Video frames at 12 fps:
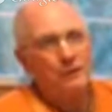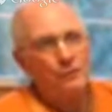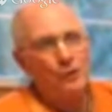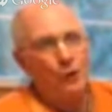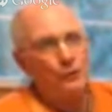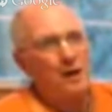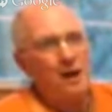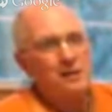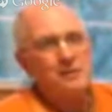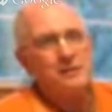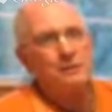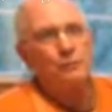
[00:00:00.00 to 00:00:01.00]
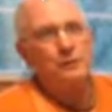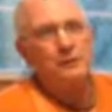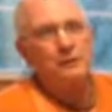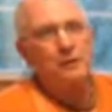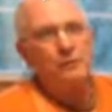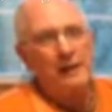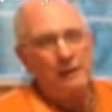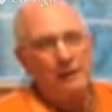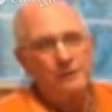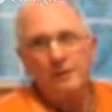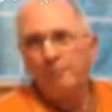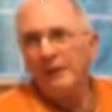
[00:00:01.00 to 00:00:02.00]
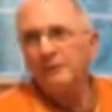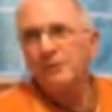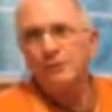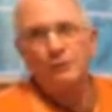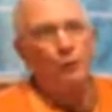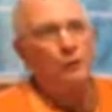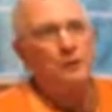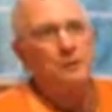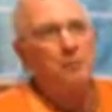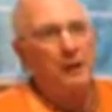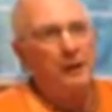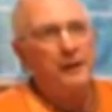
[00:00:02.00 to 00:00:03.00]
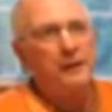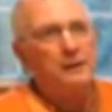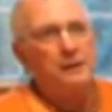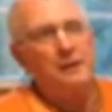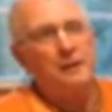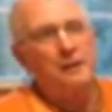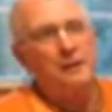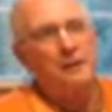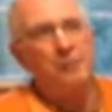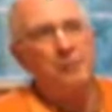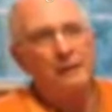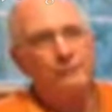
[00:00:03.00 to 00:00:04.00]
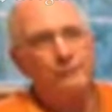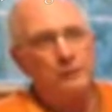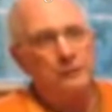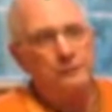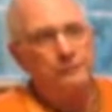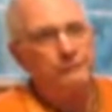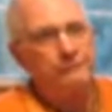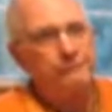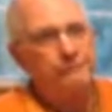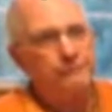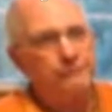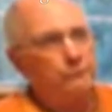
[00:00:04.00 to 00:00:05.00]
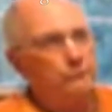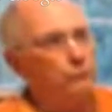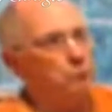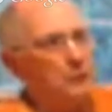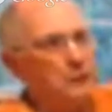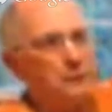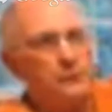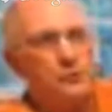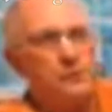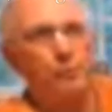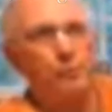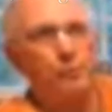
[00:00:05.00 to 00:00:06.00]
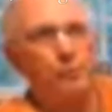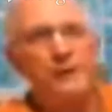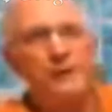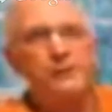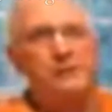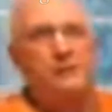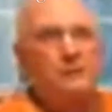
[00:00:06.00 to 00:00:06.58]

So the cockatiel wouldn't go down to the pet store and buy a bag full of millet sprays.